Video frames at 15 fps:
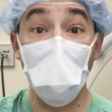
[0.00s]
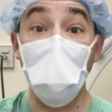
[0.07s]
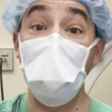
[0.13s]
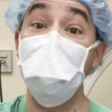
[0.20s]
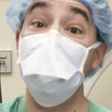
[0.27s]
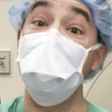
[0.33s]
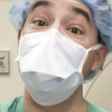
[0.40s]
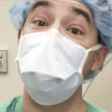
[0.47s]

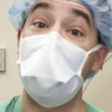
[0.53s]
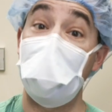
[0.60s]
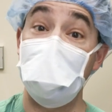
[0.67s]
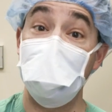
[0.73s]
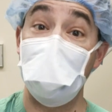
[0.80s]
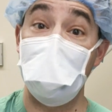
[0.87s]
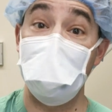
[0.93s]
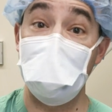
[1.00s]
Once we're
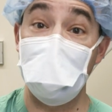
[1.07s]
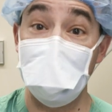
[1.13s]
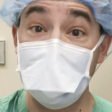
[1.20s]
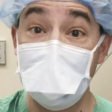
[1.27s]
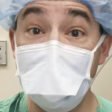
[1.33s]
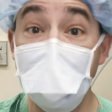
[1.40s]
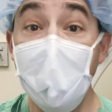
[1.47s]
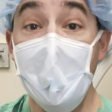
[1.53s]
satisfied with
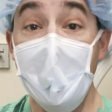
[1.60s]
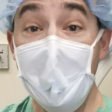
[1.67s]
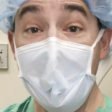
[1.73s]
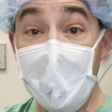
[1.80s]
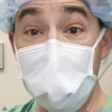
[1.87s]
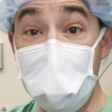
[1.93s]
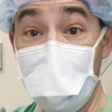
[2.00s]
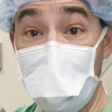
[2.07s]
everything,
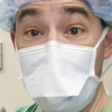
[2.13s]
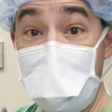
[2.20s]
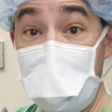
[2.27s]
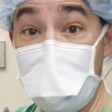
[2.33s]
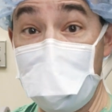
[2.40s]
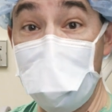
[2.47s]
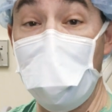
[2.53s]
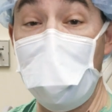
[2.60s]
she will be
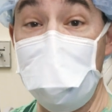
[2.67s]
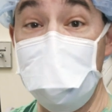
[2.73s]
given more